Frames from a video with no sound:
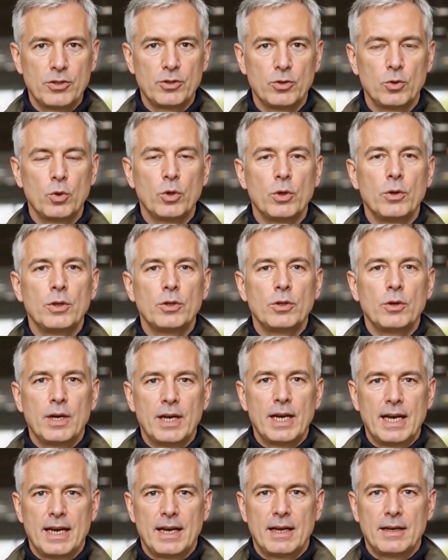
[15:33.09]
soil in your
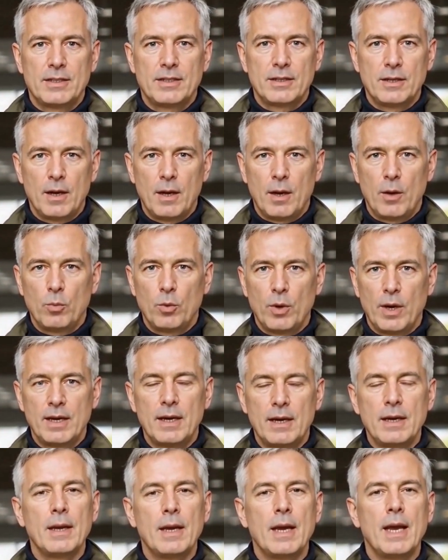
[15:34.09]
hands
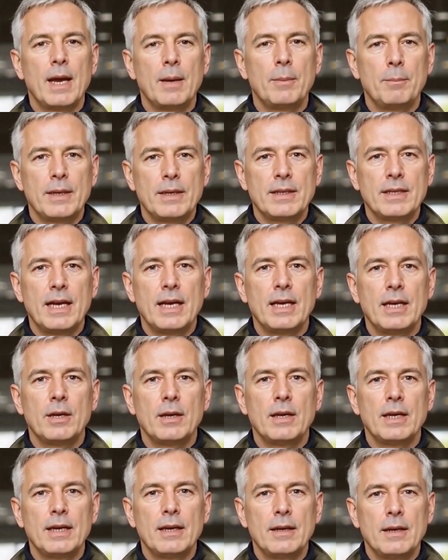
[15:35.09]
when,
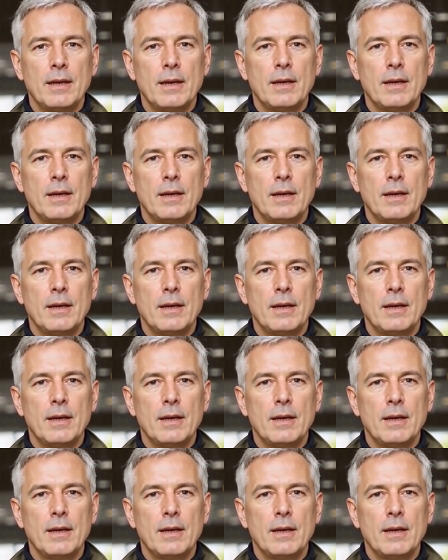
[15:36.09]
hypothetically,